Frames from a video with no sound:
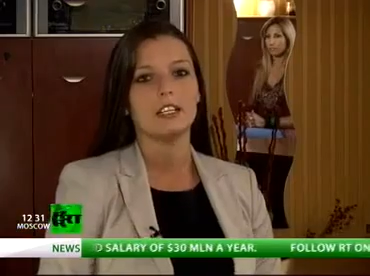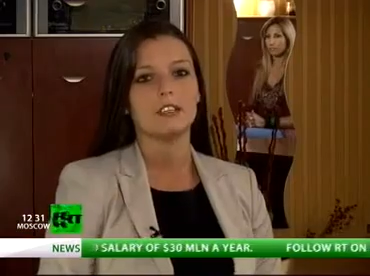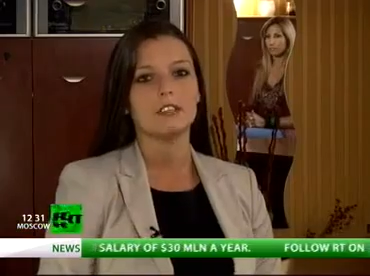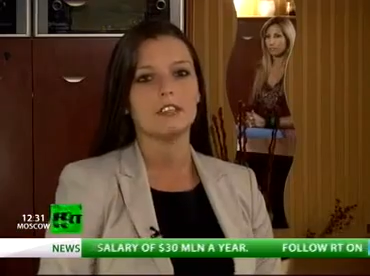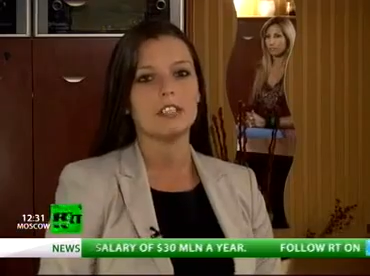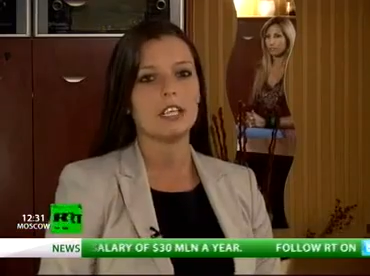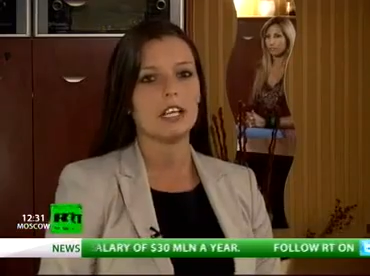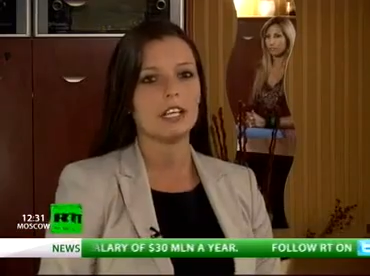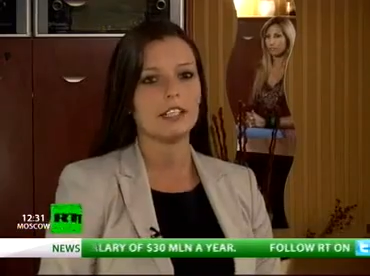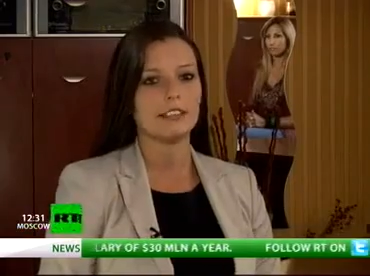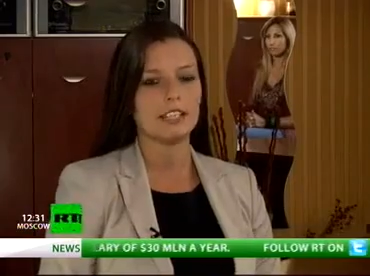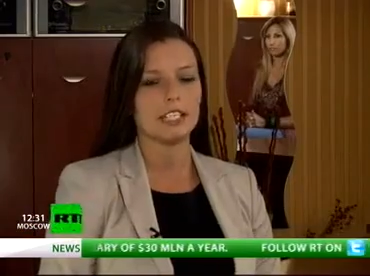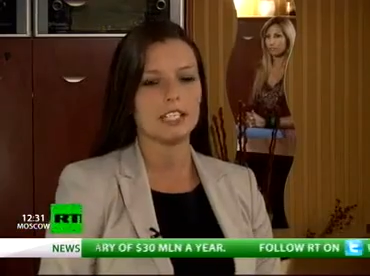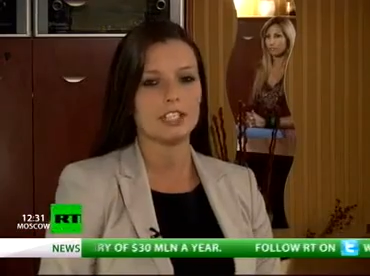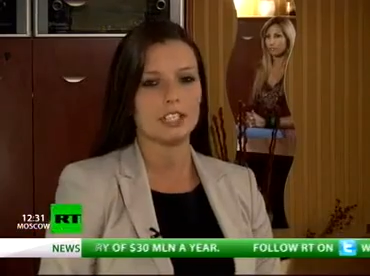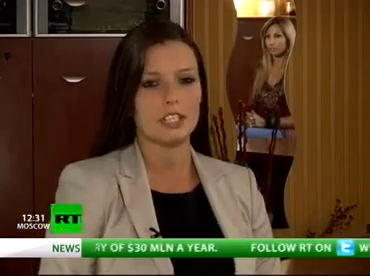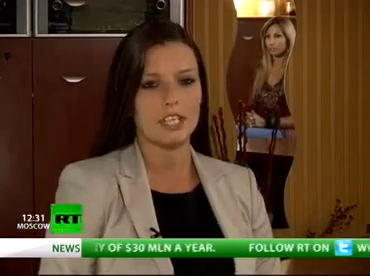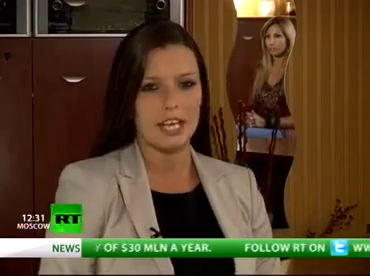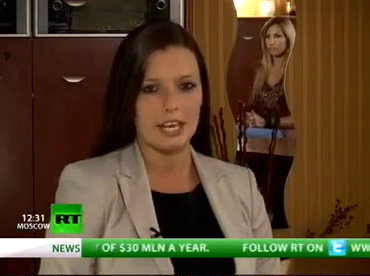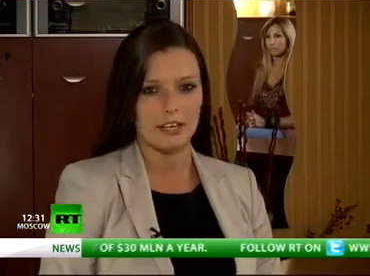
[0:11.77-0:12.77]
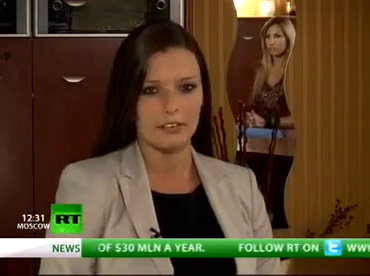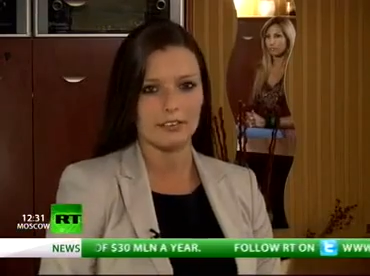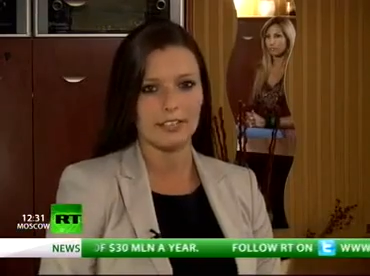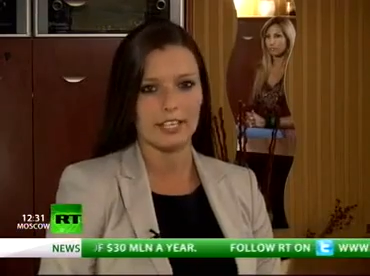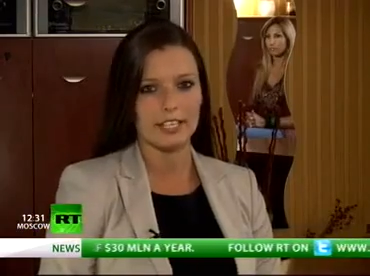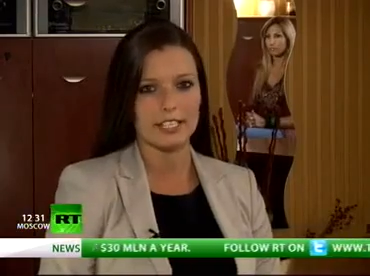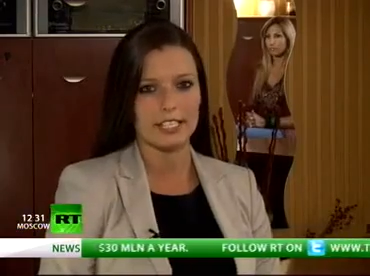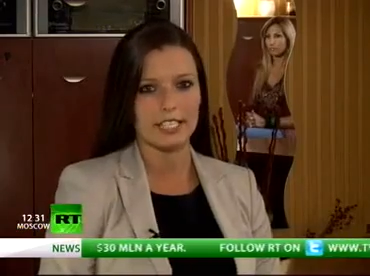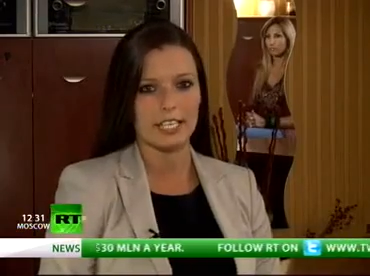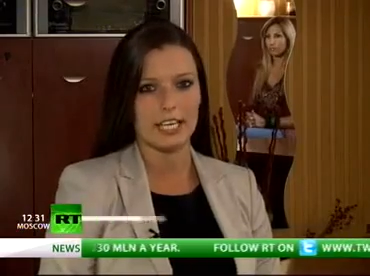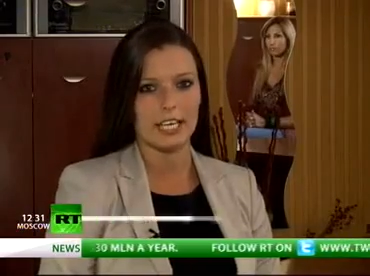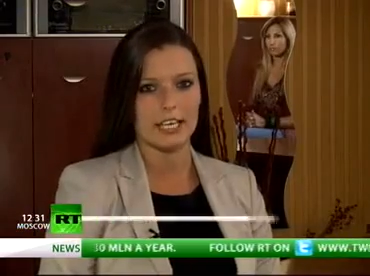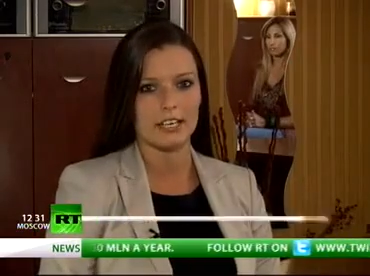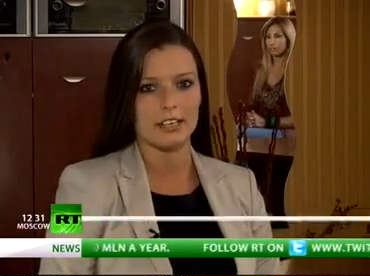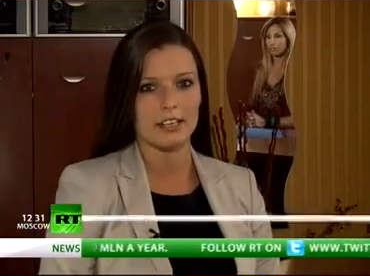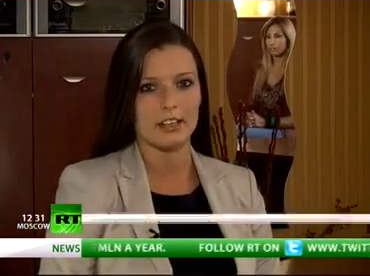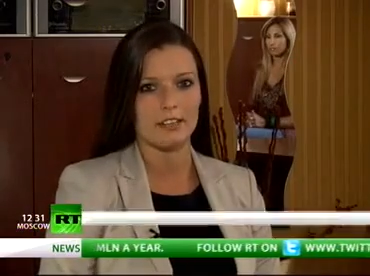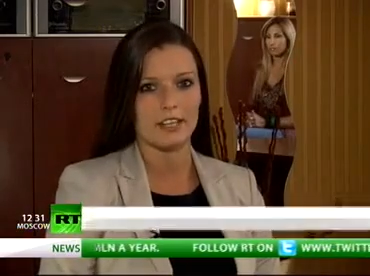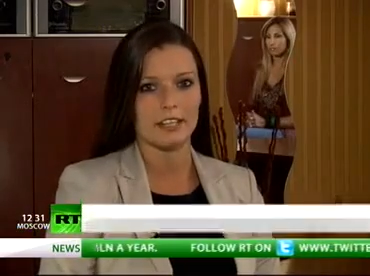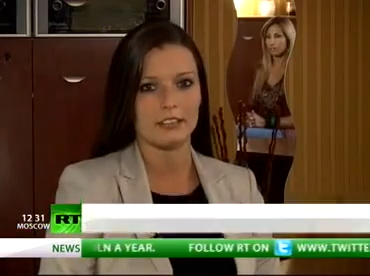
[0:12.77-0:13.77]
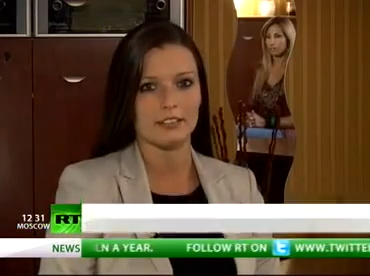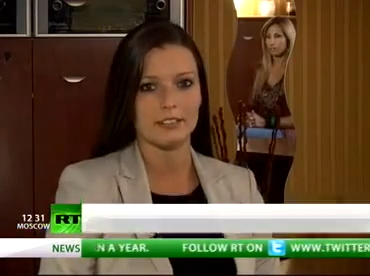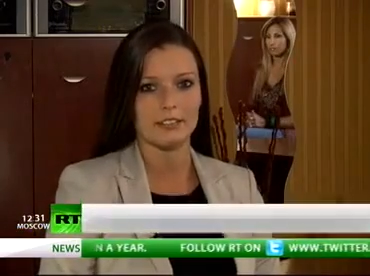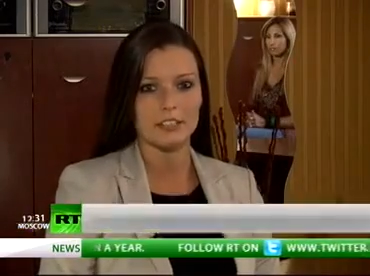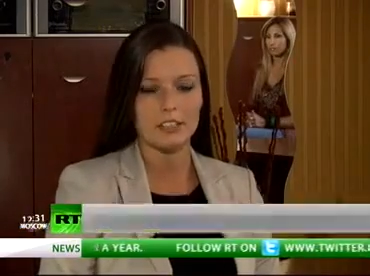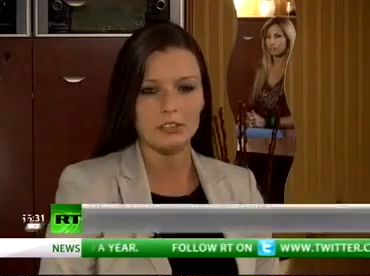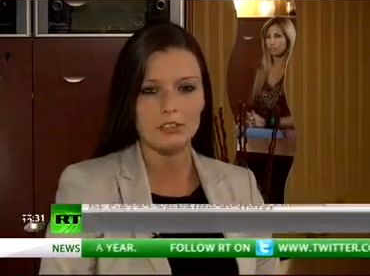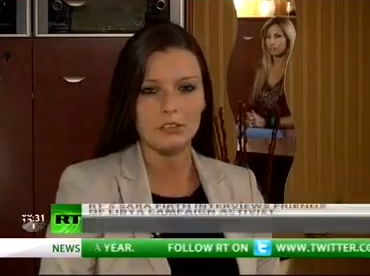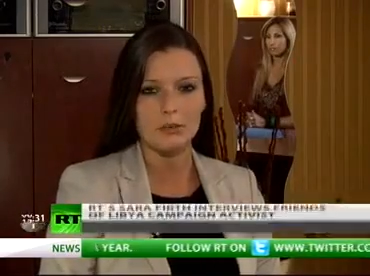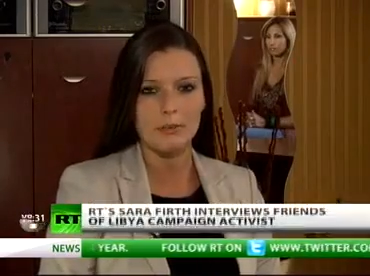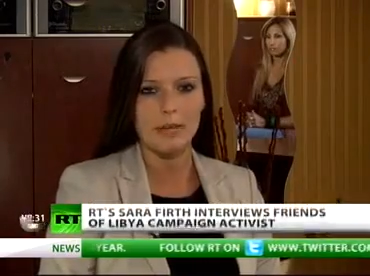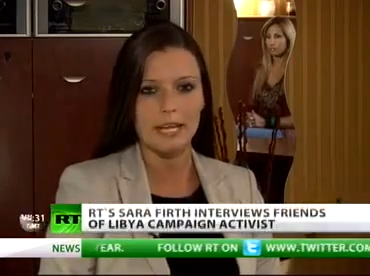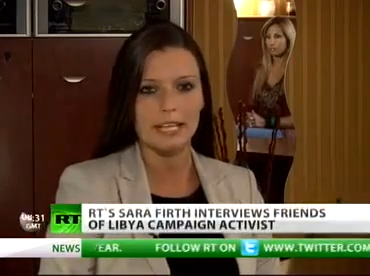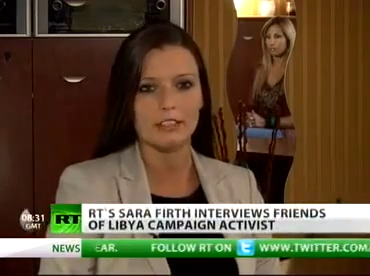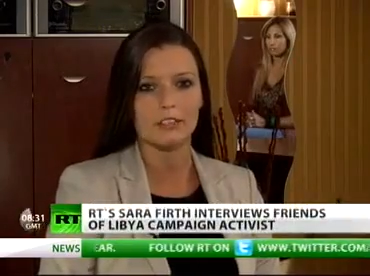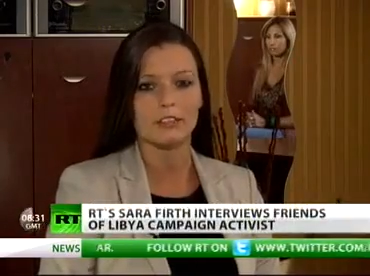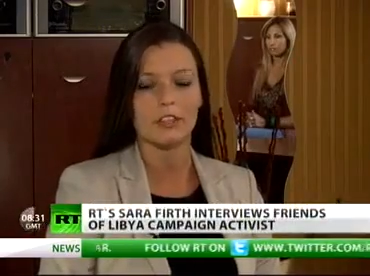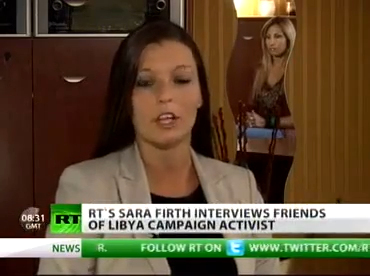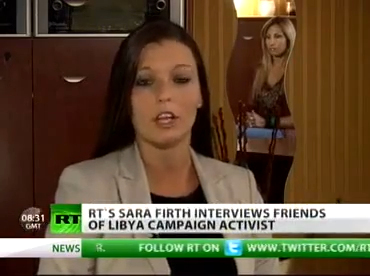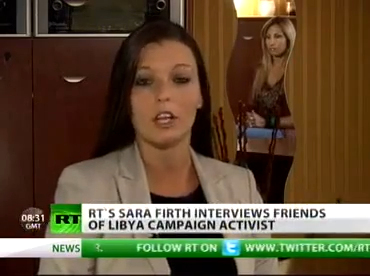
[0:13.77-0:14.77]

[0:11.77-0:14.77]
the realisation now setting in that there still remains